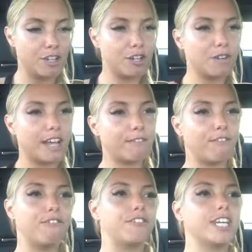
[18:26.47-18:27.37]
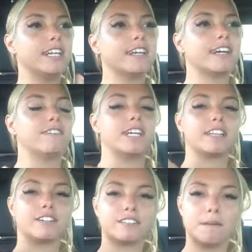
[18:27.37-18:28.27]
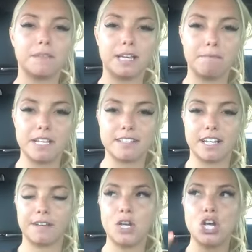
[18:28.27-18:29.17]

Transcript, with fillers: you know, that feeling of like there's something missing.